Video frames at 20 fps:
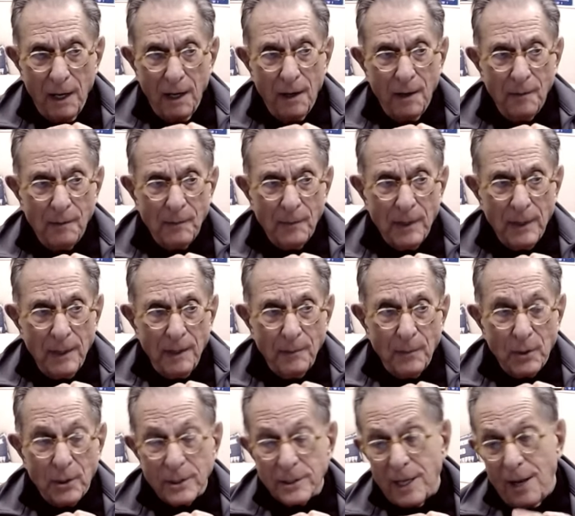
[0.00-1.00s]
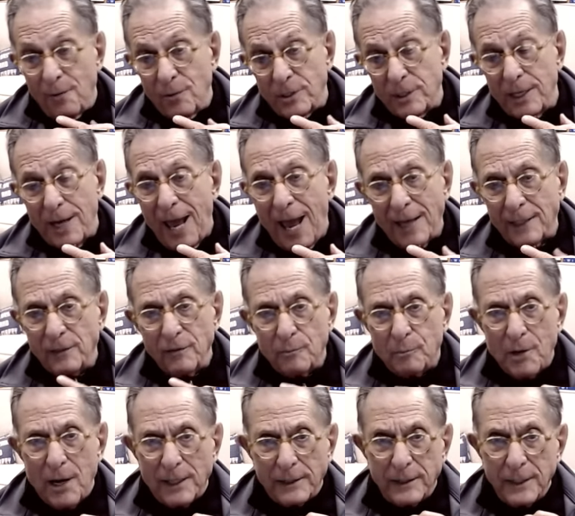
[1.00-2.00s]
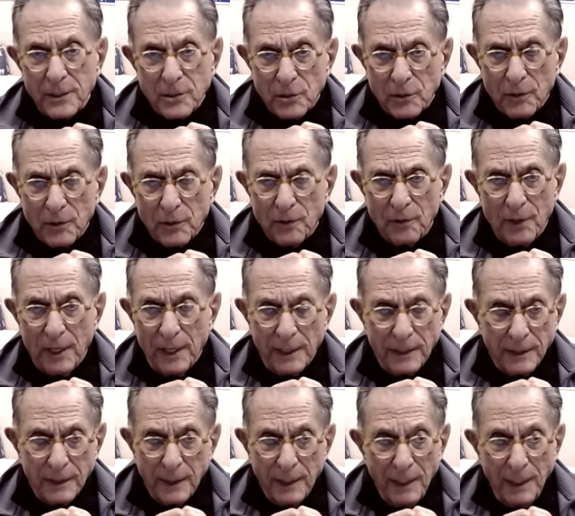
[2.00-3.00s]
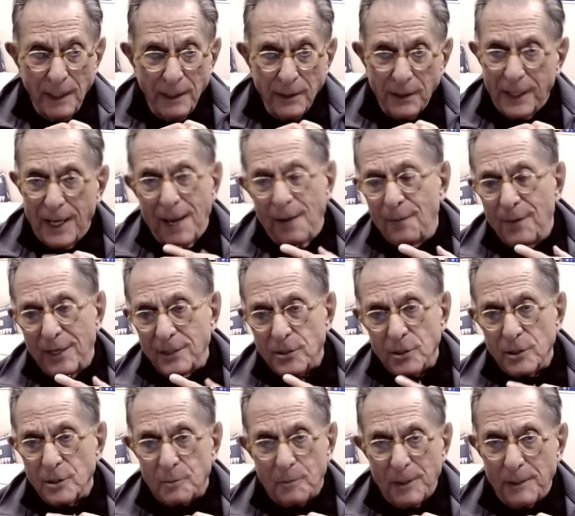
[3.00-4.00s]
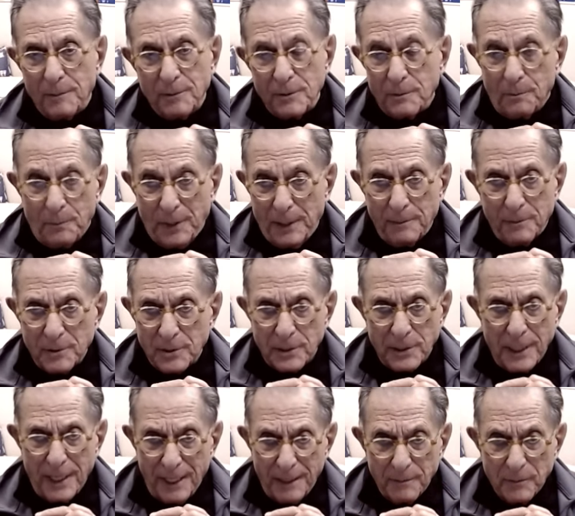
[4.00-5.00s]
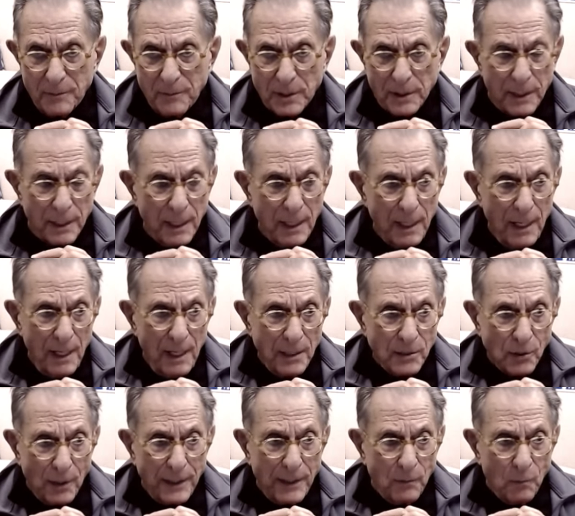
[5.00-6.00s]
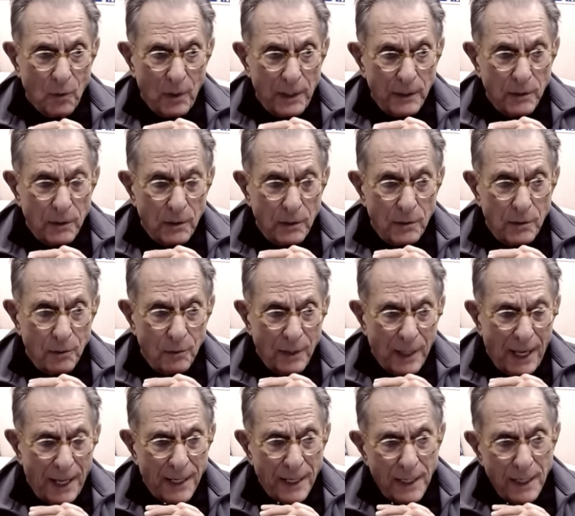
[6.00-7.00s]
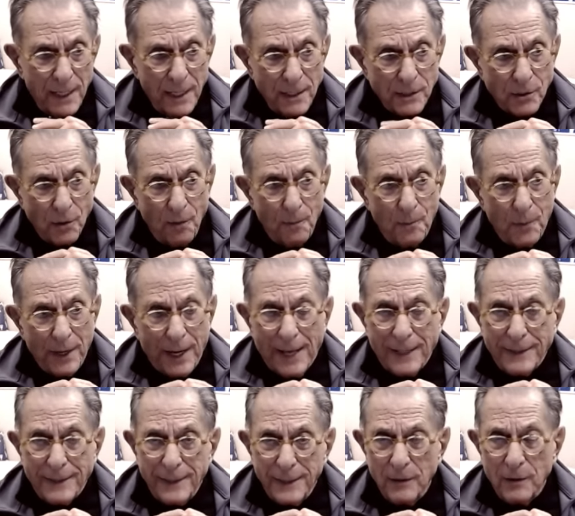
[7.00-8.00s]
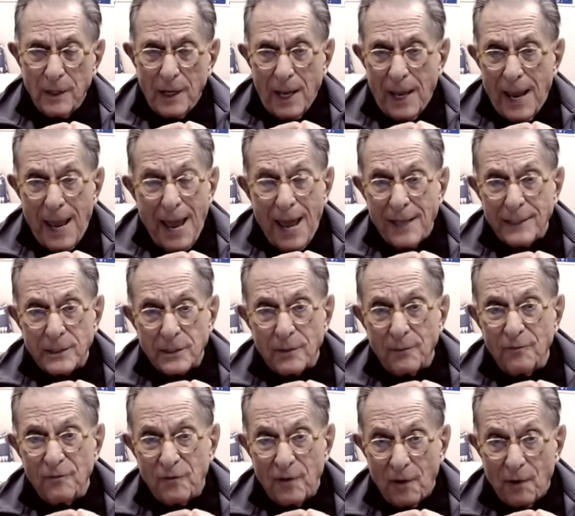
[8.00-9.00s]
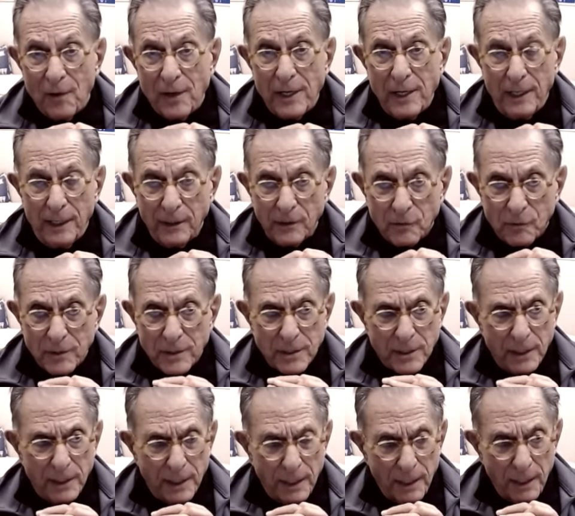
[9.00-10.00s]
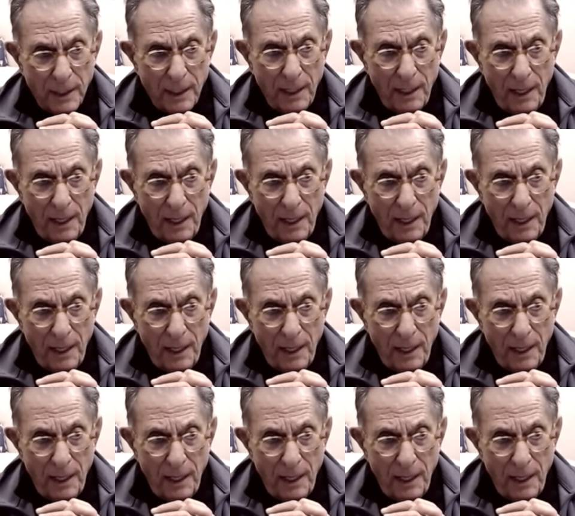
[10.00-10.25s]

of, um, because I was an active practitioner and you can't mention people people's names, and I didn't want to do that. So, but I did. I had some very interesting